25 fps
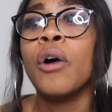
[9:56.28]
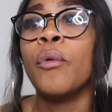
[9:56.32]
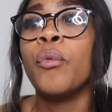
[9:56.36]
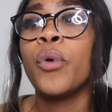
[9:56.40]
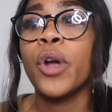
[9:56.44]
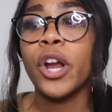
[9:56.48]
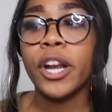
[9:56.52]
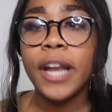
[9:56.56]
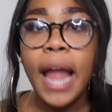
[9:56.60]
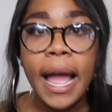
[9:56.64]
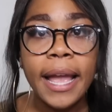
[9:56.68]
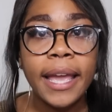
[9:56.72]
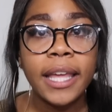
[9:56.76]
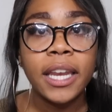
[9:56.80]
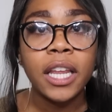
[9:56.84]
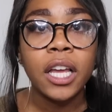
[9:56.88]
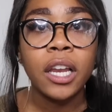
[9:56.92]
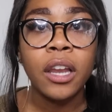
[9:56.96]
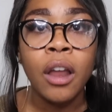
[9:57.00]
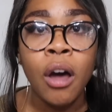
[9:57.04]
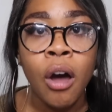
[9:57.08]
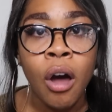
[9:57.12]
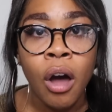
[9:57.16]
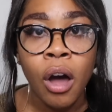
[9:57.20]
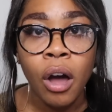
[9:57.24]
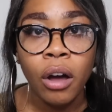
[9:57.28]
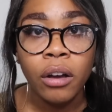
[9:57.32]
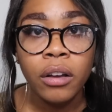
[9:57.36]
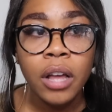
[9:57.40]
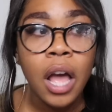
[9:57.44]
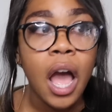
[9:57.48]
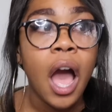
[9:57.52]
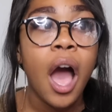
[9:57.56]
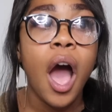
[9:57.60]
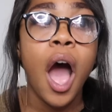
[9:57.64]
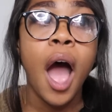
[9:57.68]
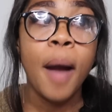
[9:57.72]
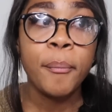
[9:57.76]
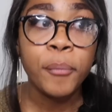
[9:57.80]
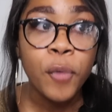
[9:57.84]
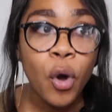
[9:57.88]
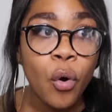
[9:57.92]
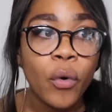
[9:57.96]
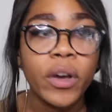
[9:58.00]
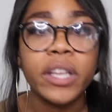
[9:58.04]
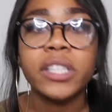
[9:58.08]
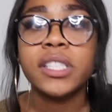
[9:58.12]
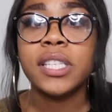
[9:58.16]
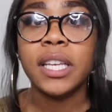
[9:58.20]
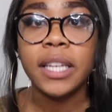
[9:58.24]
We're not getting along. I'm
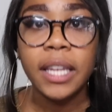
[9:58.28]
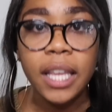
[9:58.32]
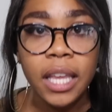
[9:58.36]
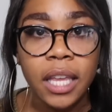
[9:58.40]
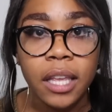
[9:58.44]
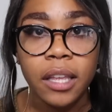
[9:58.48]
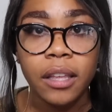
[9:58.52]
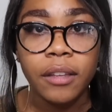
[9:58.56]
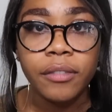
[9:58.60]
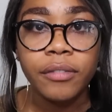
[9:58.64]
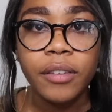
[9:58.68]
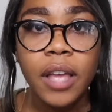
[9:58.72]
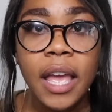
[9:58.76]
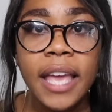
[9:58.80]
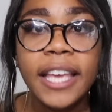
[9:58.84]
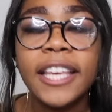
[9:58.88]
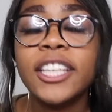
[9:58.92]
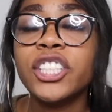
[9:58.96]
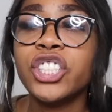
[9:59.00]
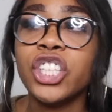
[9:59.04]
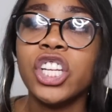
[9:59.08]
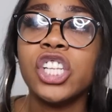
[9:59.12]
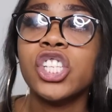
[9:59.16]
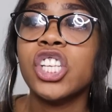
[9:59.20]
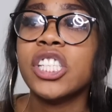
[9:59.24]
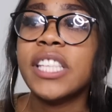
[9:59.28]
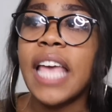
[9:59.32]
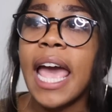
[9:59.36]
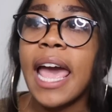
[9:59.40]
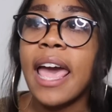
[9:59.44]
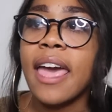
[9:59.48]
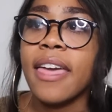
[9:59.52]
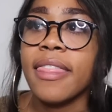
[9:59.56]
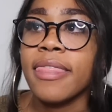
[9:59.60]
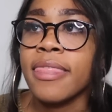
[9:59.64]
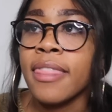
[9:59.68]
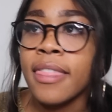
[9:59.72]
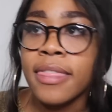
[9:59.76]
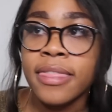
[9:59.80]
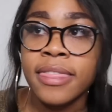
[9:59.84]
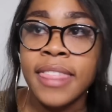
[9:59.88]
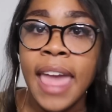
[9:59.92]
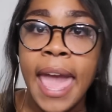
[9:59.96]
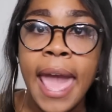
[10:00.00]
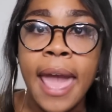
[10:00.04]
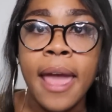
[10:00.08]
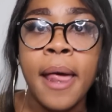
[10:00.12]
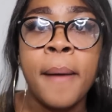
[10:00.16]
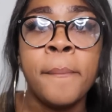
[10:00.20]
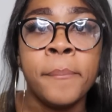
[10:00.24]
going to leave. He should have just had
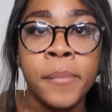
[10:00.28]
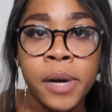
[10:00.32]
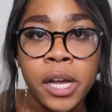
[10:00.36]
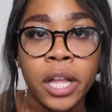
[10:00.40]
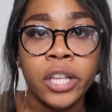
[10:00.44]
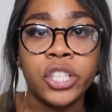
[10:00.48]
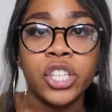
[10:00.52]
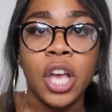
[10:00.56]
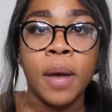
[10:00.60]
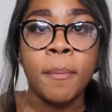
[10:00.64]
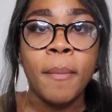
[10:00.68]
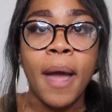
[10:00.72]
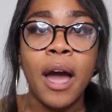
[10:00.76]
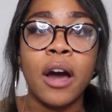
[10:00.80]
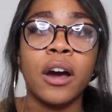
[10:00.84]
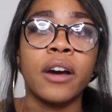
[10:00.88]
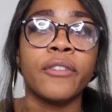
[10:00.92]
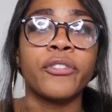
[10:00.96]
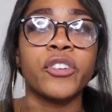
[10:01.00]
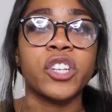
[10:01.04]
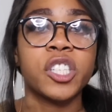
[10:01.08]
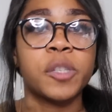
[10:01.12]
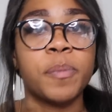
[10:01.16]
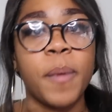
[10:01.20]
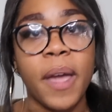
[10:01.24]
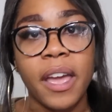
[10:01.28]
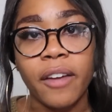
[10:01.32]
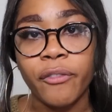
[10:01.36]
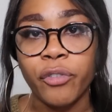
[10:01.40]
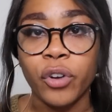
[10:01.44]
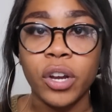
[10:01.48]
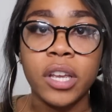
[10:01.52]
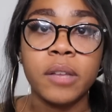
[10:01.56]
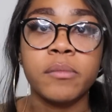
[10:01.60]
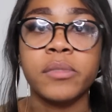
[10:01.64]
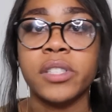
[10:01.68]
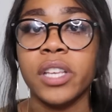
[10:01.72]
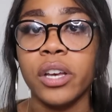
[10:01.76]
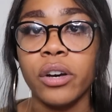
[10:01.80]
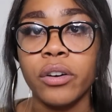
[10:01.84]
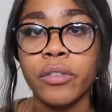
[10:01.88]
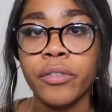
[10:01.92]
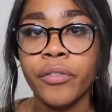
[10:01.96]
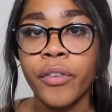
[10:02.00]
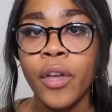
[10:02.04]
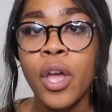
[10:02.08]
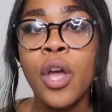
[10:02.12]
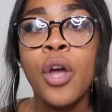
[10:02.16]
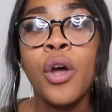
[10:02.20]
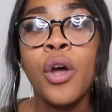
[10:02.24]
that much amount of respect for himself,